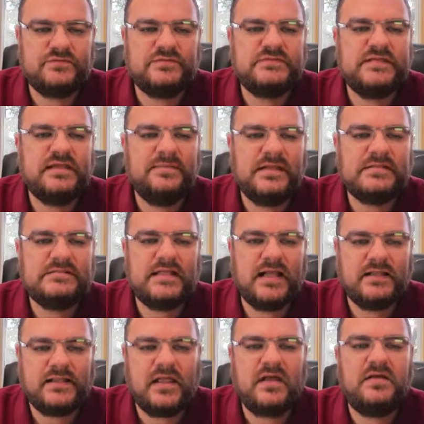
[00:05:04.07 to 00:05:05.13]
from
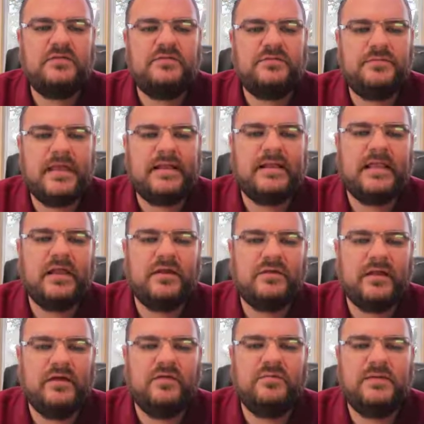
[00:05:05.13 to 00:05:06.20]
CMS.gov,
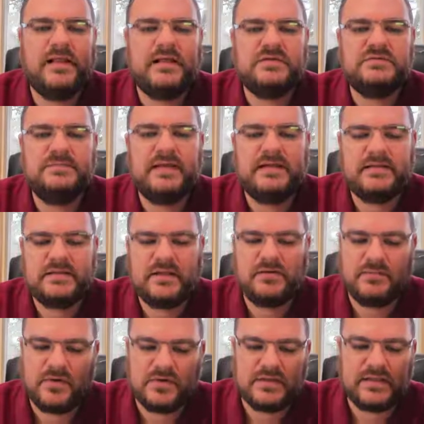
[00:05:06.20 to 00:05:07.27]
Medicare Health Plans,
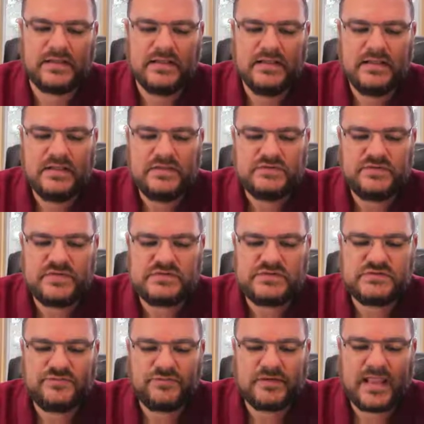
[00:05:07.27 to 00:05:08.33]
Medicare Marketing. So this
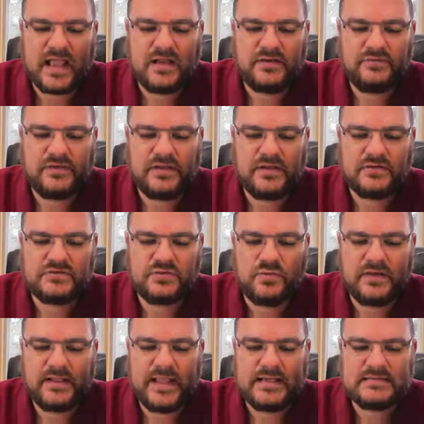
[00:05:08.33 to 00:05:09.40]
is for calendar year
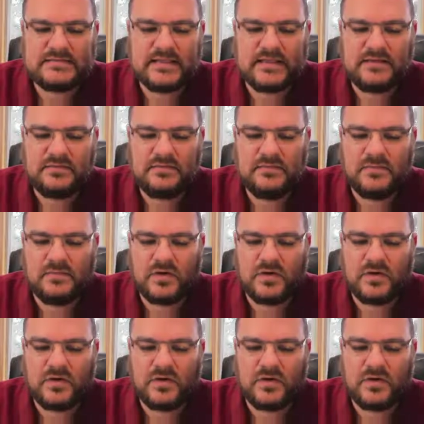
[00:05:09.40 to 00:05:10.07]
2018, the